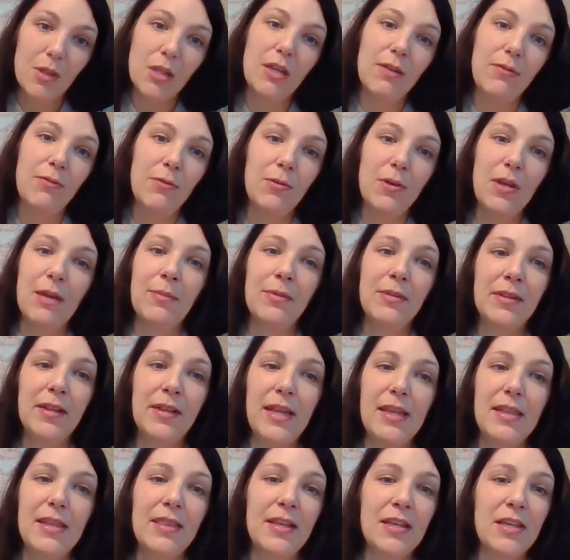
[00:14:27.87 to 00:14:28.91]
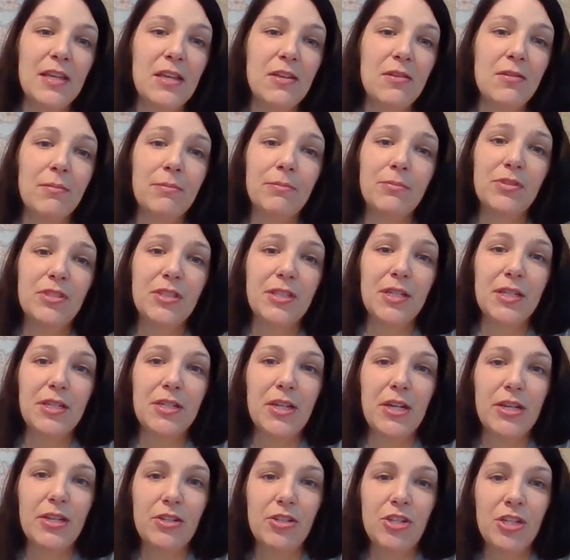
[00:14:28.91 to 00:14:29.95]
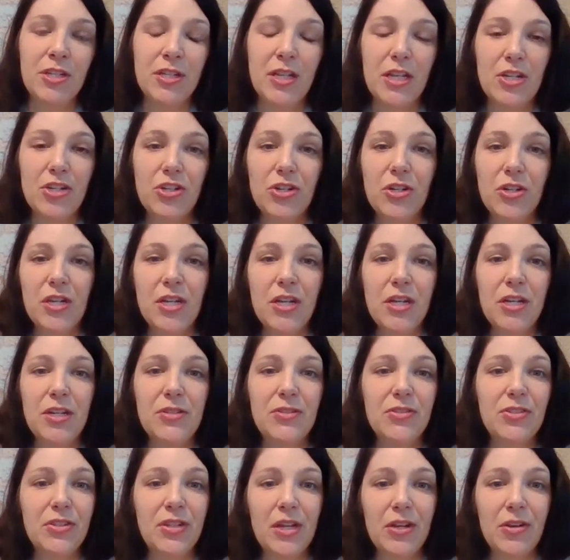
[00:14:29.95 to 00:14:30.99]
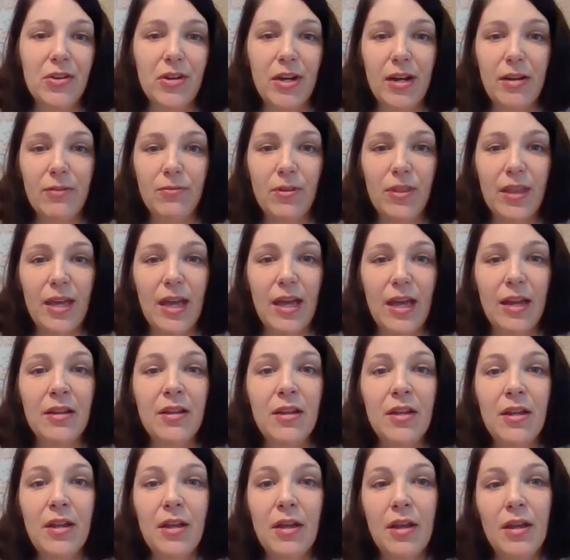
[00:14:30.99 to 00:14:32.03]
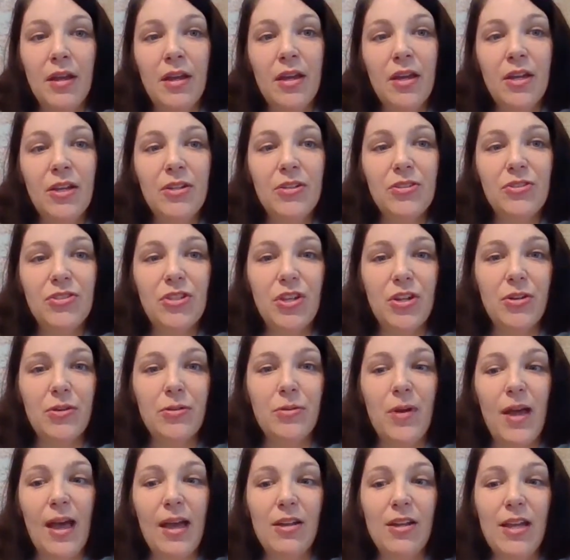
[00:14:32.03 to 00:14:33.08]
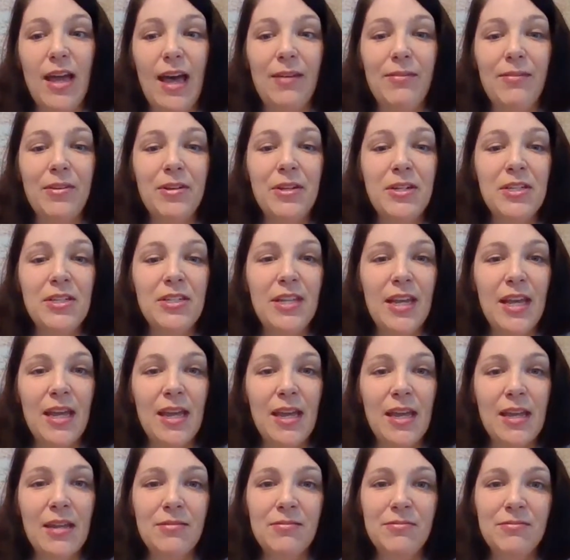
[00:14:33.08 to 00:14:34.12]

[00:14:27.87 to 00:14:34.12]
if you came in late, thank you. I'm still acknowledging that you're here. You still get credit for that. So have a good day.